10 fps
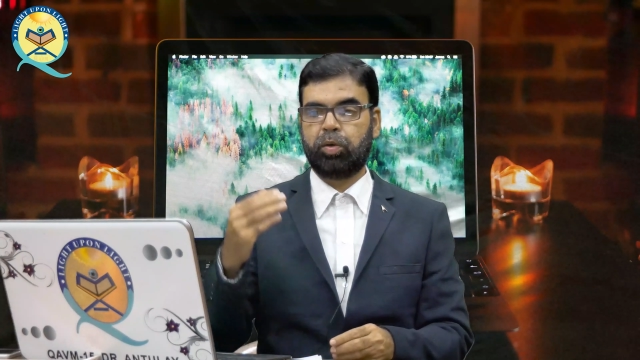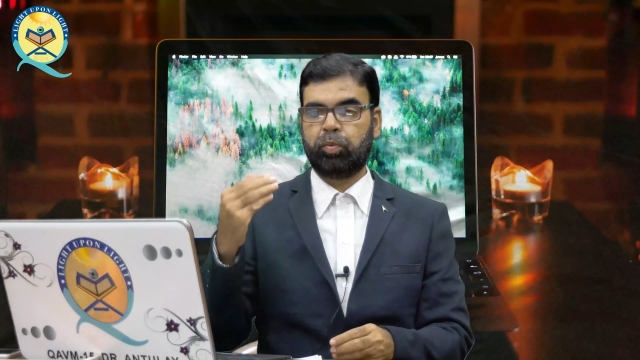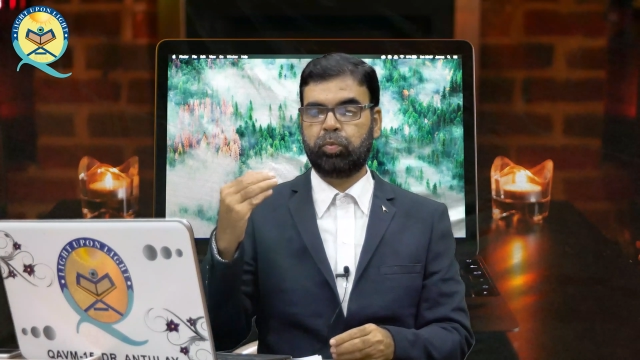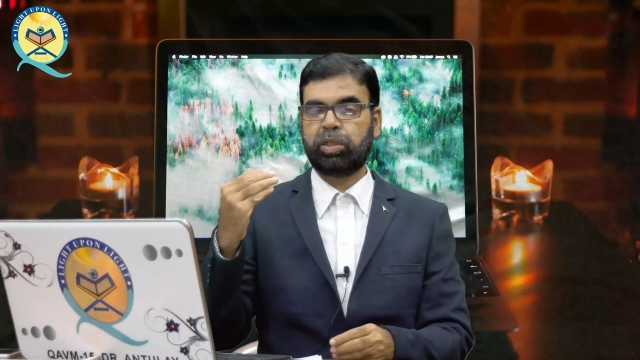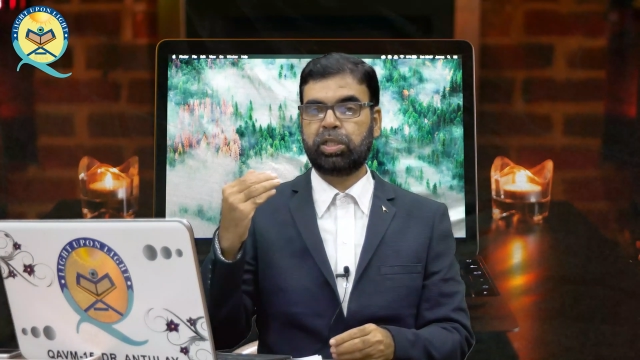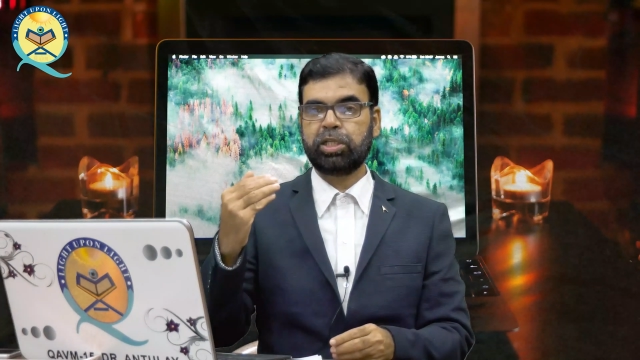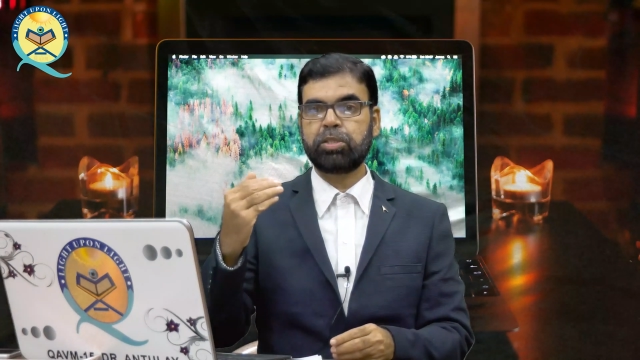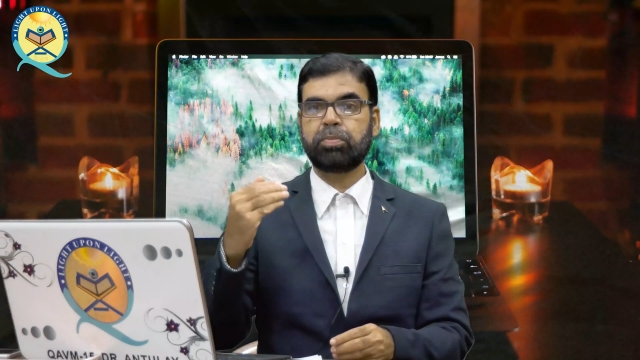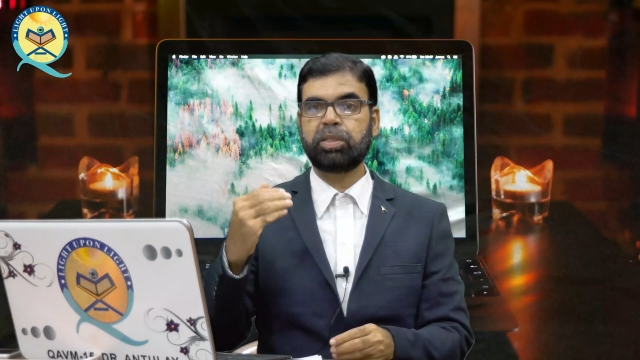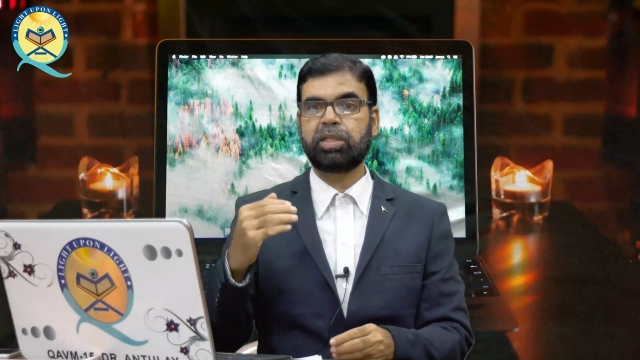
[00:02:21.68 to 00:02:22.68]
with
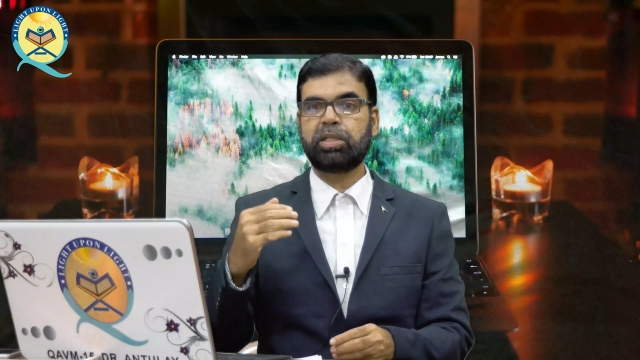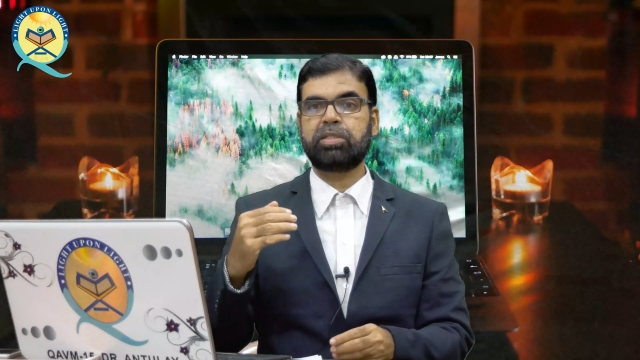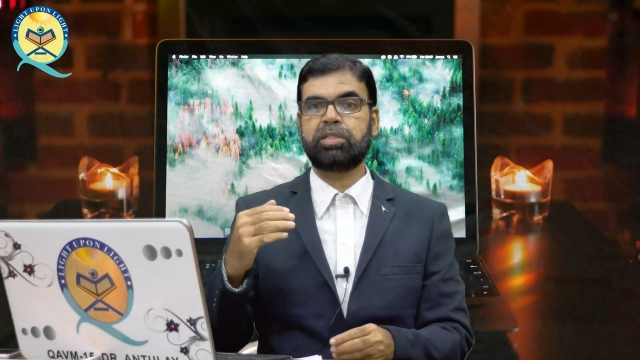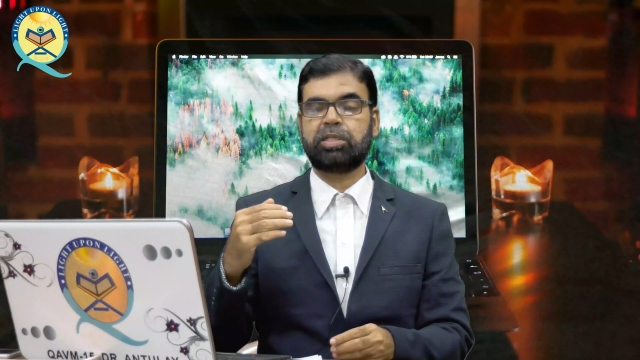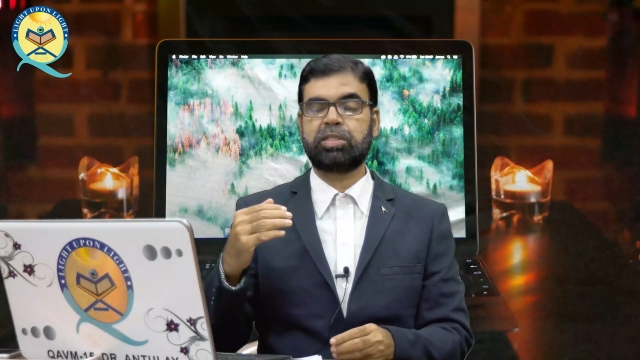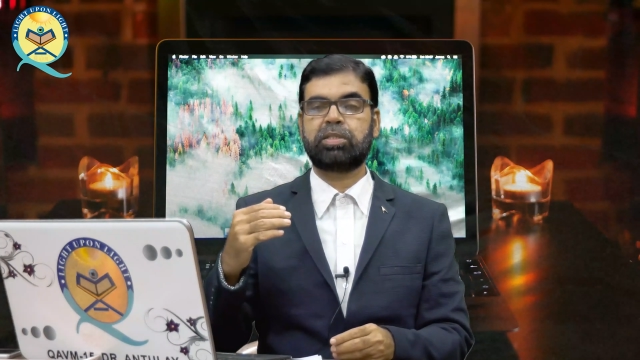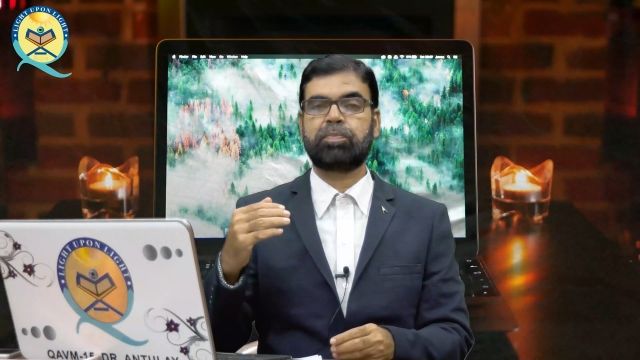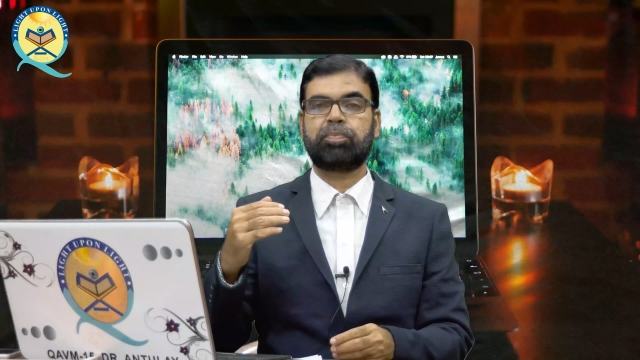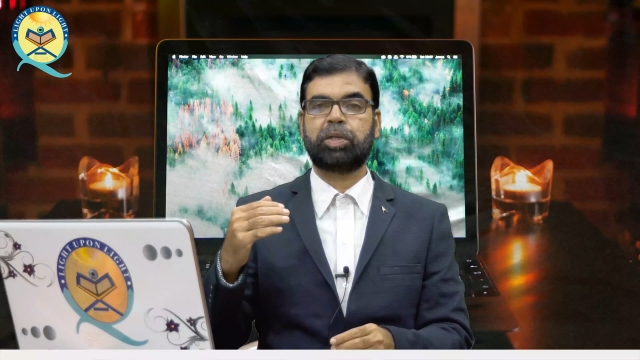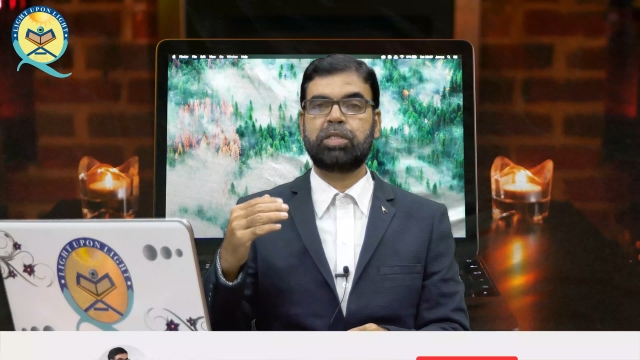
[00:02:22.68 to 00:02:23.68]
less
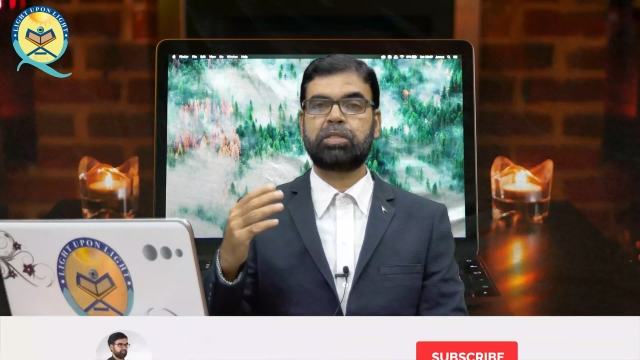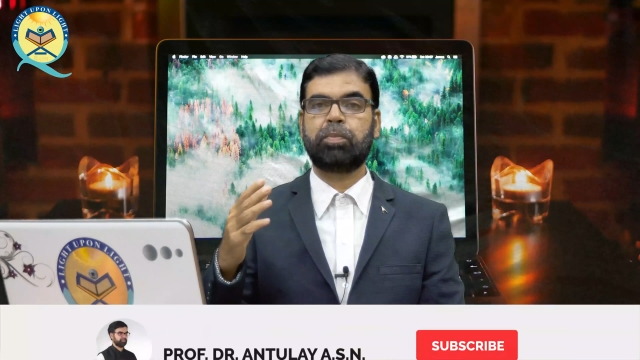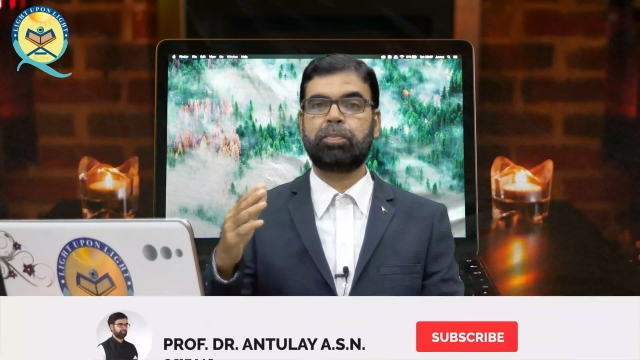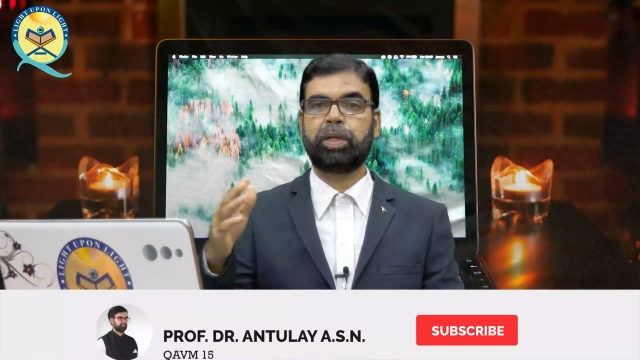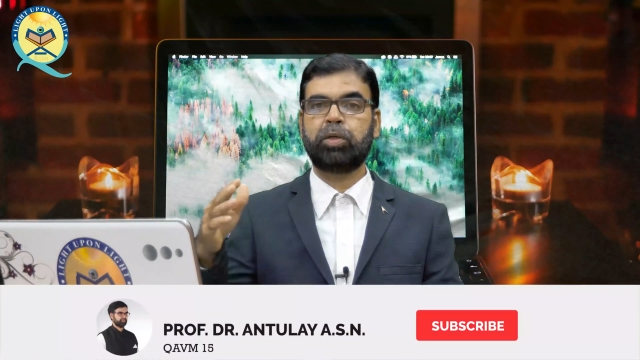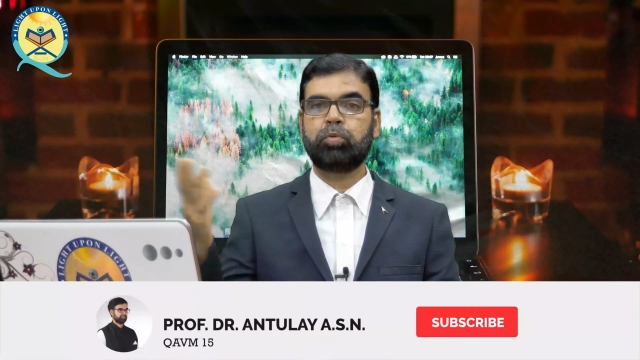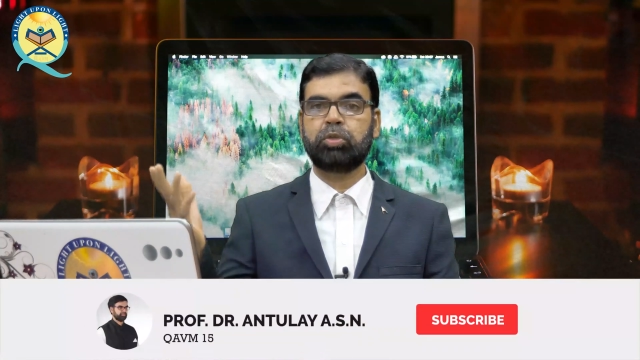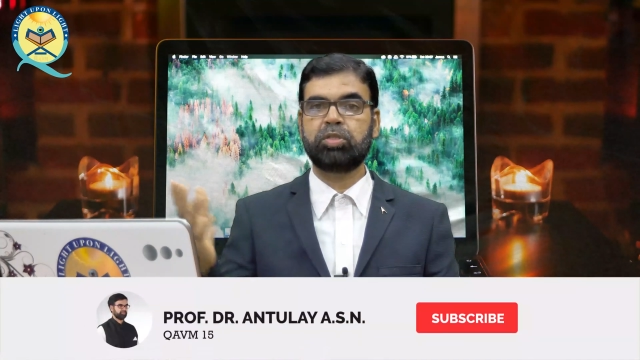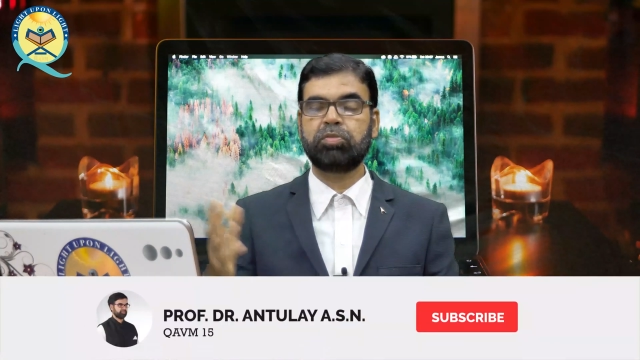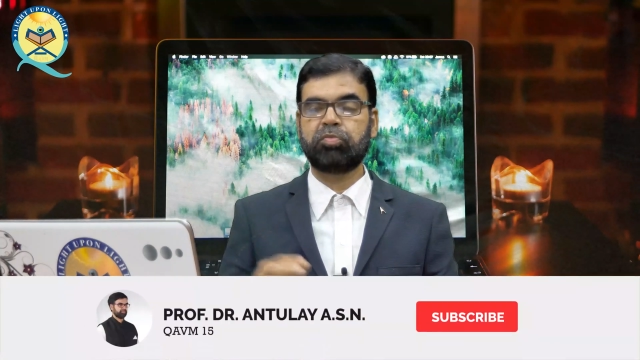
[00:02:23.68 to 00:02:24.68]
breathlessness as compared to
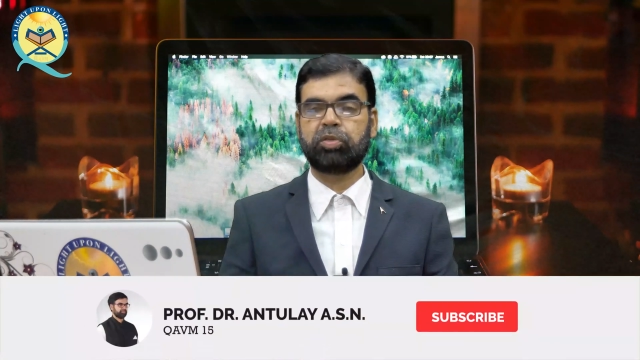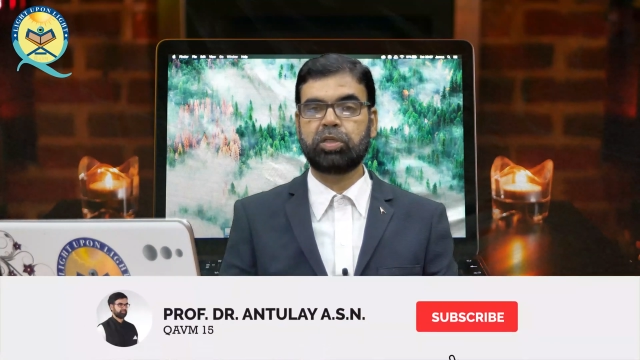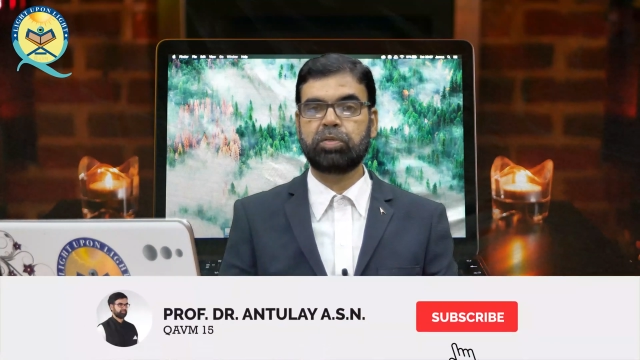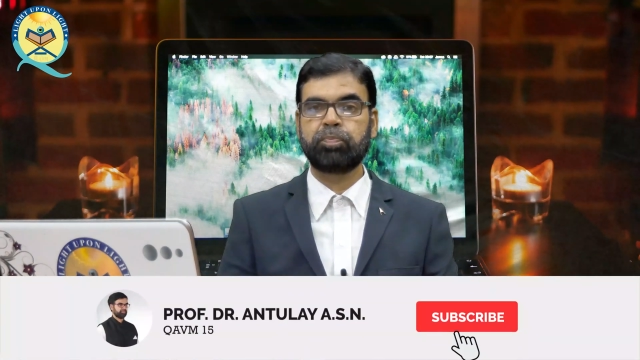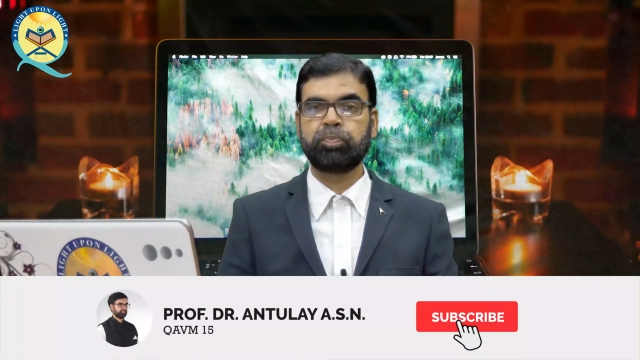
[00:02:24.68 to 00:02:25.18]
the severe.